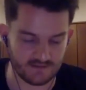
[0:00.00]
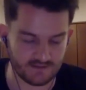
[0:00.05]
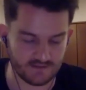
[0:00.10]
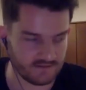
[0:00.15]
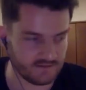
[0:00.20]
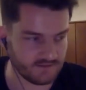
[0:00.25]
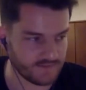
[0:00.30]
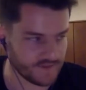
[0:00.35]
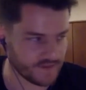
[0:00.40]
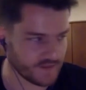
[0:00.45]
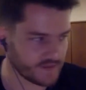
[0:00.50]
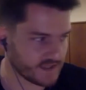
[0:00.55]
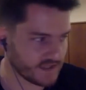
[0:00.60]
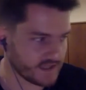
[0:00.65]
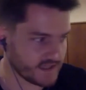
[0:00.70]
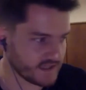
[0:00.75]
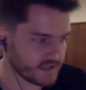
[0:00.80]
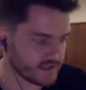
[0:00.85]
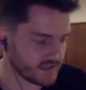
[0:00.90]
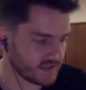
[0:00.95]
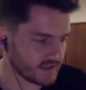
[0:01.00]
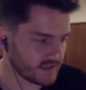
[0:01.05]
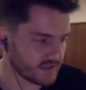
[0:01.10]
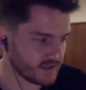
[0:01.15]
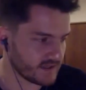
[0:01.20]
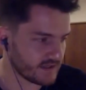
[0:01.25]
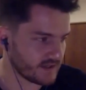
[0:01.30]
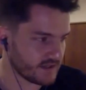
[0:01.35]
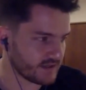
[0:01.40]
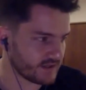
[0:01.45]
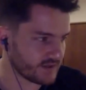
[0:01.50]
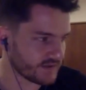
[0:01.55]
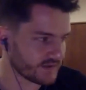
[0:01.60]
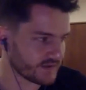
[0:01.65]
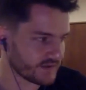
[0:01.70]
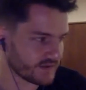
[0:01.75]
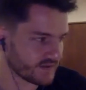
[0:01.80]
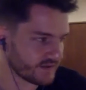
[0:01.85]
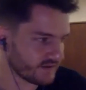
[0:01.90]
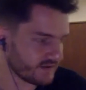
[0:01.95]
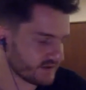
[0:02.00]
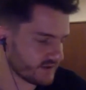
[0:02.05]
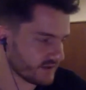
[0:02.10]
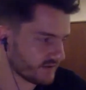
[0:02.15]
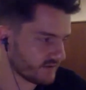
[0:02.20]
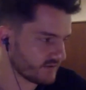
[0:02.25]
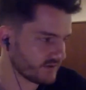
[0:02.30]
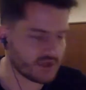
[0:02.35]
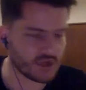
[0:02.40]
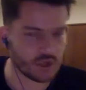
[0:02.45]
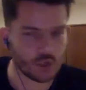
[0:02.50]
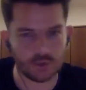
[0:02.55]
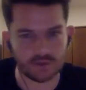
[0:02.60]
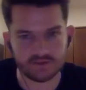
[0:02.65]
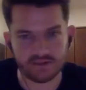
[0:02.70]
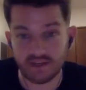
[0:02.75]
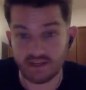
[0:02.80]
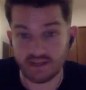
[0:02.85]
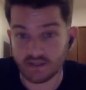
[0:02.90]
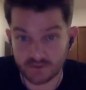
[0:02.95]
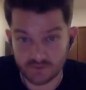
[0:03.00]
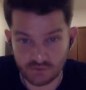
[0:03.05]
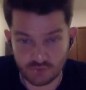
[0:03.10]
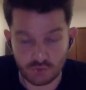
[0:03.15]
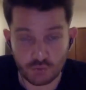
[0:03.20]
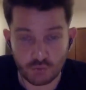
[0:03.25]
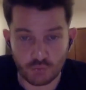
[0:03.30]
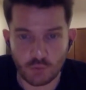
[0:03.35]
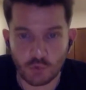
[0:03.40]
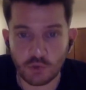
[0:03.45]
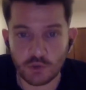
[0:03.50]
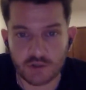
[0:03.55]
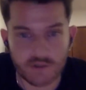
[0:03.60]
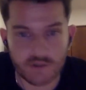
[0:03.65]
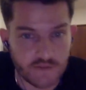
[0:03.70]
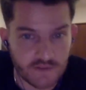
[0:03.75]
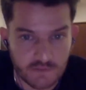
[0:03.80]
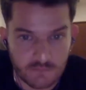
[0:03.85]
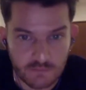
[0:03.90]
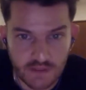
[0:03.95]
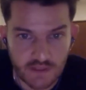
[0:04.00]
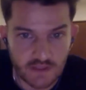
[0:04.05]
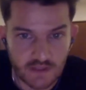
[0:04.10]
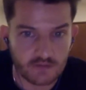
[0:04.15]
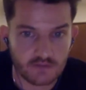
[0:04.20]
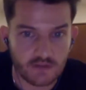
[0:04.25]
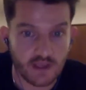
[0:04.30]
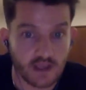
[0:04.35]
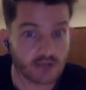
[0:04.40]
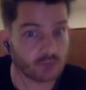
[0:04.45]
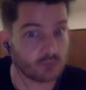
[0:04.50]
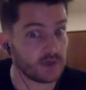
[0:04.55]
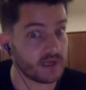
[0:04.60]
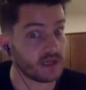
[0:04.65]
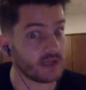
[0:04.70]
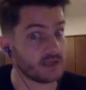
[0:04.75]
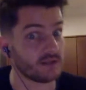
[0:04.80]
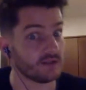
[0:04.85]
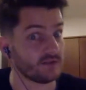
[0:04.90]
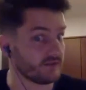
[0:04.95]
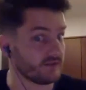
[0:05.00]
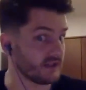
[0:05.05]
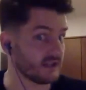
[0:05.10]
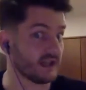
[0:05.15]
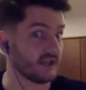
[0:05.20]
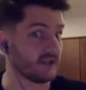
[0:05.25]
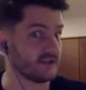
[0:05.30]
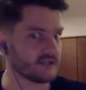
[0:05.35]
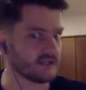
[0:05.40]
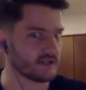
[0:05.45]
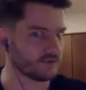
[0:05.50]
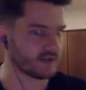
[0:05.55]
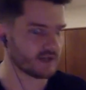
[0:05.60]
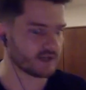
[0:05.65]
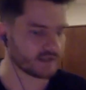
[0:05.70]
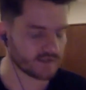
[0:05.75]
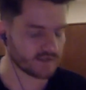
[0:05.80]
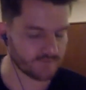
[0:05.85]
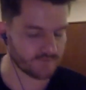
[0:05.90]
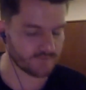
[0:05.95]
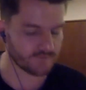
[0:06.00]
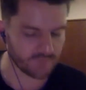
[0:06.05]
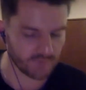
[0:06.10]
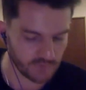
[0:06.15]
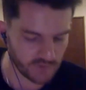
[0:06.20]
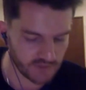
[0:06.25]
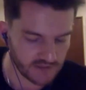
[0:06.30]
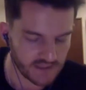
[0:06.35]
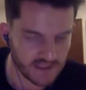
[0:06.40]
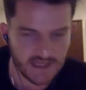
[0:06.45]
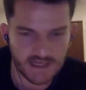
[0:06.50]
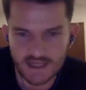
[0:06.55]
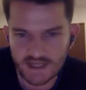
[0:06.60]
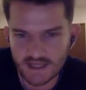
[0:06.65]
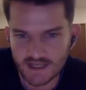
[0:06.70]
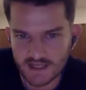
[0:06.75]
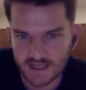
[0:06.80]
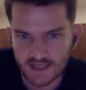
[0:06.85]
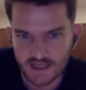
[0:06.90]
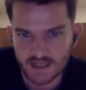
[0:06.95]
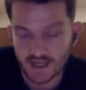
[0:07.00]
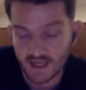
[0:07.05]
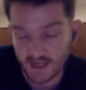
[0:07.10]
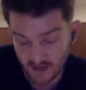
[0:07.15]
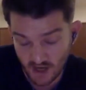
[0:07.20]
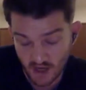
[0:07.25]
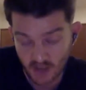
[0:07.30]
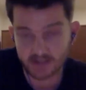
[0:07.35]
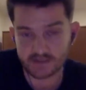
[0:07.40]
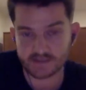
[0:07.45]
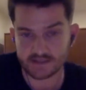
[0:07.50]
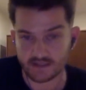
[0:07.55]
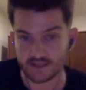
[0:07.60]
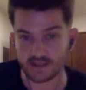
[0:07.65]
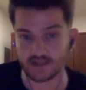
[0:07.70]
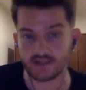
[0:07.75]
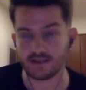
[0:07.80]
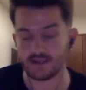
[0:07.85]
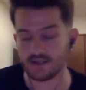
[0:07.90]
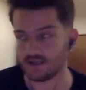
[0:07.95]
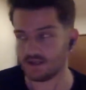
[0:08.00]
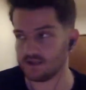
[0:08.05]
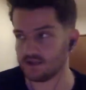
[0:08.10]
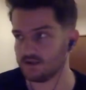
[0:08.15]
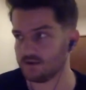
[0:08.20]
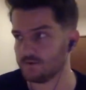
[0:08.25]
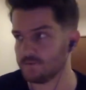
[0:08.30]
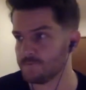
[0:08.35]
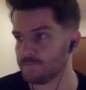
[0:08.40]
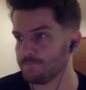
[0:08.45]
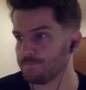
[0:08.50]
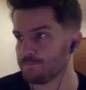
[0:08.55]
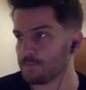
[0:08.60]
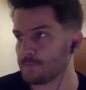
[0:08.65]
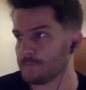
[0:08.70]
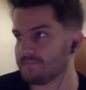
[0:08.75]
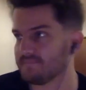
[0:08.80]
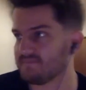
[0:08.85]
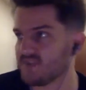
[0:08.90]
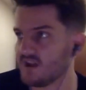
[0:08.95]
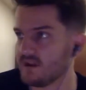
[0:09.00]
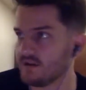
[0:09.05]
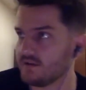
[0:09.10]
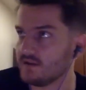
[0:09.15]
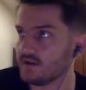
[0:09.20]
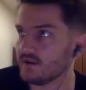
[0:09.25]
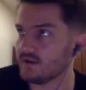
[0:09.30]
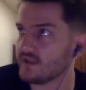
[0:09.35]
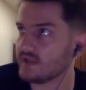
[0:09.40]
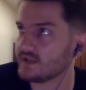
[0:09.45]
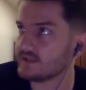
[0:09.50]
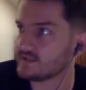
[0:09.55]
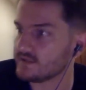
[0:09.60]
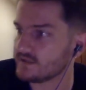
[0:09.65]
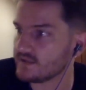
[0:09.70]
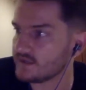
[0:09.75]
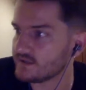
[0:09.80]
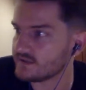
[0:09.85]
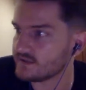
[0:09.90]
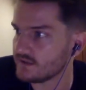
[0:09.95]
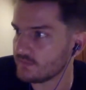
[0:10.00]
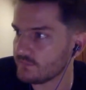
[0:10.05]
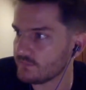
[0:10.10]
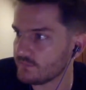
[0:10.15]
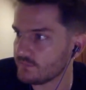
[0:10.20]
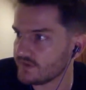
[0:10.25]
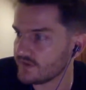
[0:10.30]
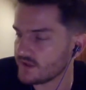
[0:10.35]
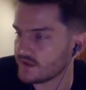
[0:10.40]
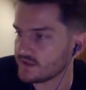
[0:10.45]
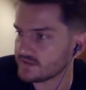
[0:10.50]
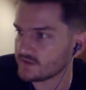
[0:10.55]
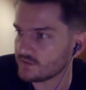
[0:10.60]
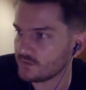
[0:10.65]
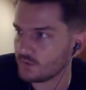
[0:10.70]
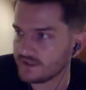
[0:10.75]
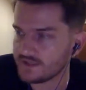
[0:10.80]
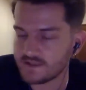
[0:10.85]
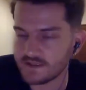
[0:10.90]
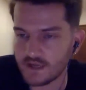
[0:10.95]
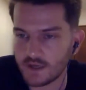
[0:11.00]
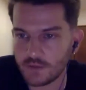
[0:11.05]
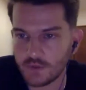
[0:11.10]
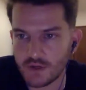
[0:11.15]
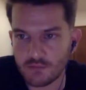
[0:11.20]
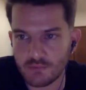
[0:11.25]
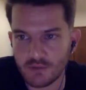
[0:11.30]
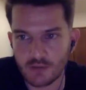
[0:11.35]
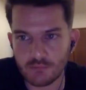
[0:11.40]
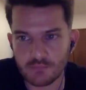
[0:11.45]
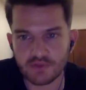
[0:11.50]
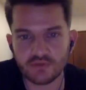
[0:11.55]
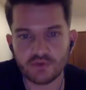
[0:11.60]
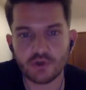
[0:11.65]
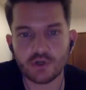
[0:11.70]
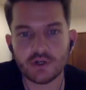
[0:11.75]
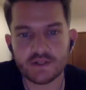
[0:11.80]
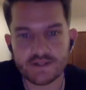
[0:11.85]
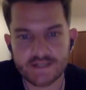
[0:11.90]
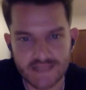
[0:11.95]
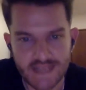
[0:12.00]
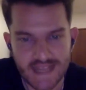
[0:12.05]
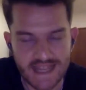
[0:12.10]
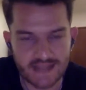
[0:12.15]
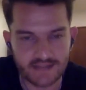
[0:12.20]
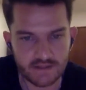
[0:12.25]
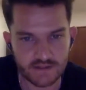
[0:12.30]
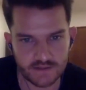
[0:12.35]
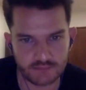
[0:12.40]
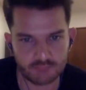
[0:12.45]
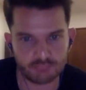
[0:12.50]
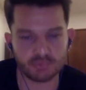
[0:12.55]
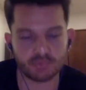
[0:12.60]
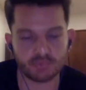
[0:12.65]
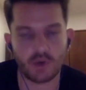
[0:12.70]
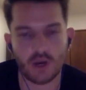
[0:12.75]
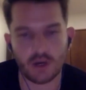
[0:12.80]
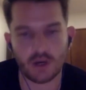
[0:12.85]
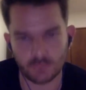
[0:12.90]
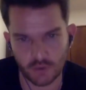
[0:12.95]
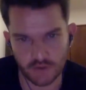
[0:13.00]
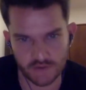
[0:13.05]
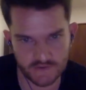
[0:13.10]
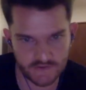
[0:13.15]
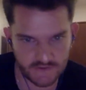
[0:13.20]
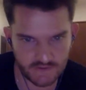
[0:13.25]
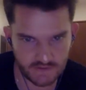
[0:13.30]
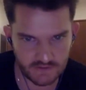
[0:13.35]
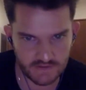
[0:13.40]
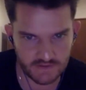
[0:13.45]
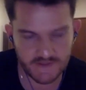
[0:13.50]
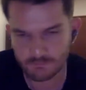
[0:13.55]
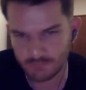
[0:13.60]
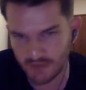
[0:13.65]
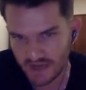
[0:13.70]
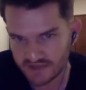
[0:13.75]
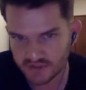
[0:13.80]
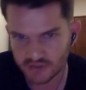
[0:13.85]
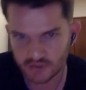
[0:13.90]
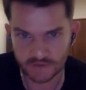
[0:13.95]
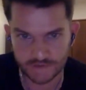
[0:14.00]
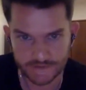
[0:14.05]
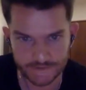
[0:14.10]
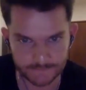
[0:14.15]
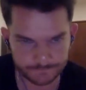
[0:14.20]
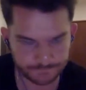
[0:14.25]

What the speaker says: feels like there's, you know, the old tales do warn us about a reign of the Antichrist, if you will. And honestly, I think that's something that's quite scary about modernity and its progress, especially